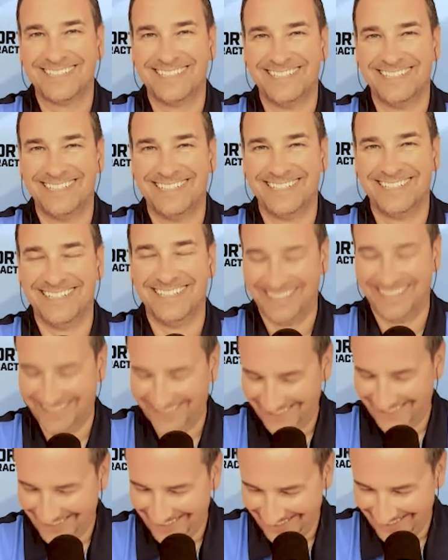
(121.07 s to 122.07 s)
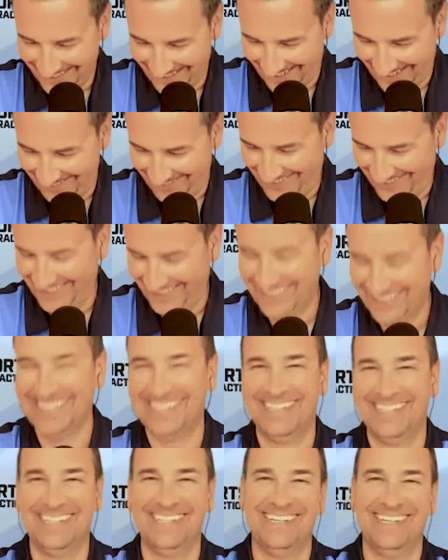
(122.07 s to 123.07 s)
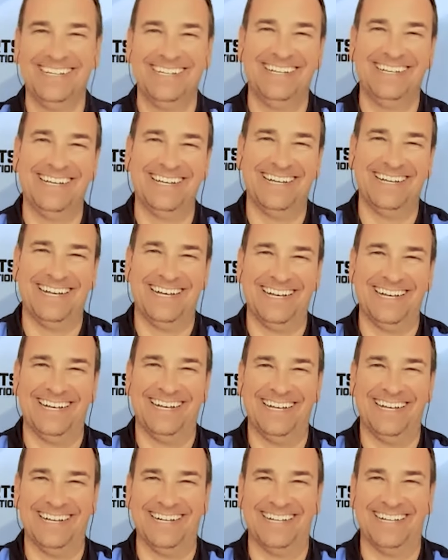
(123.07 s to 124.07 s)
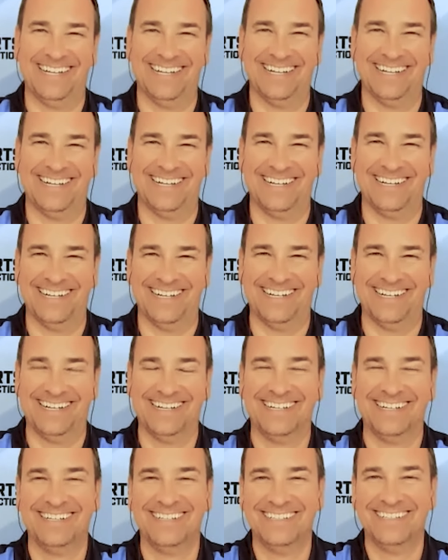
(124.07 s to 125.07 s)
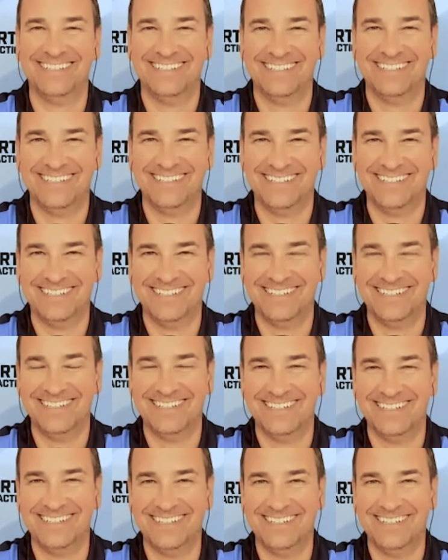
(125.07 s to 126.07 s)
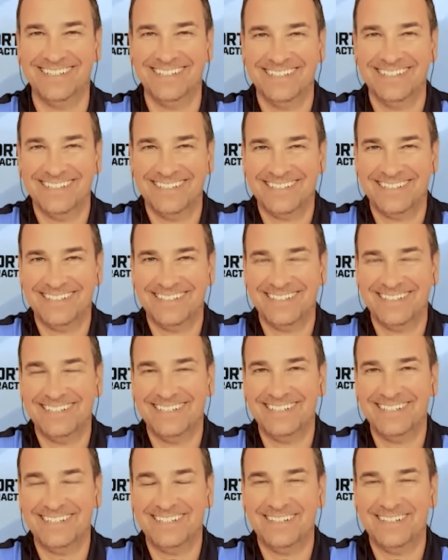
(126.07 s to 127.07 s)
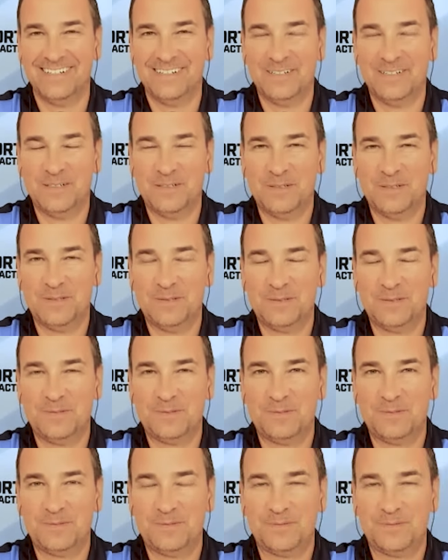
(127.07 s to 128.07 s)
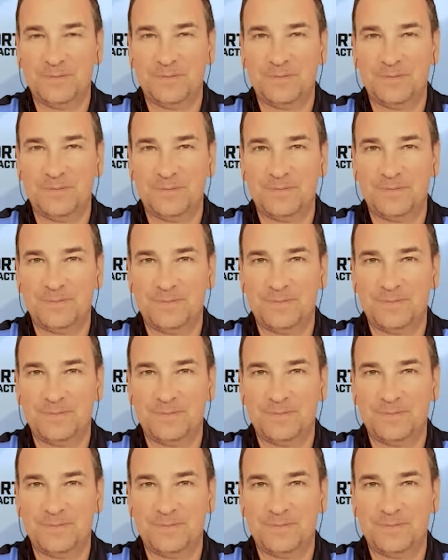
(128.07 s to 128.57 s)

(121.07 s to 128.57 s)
The person shown says nothing.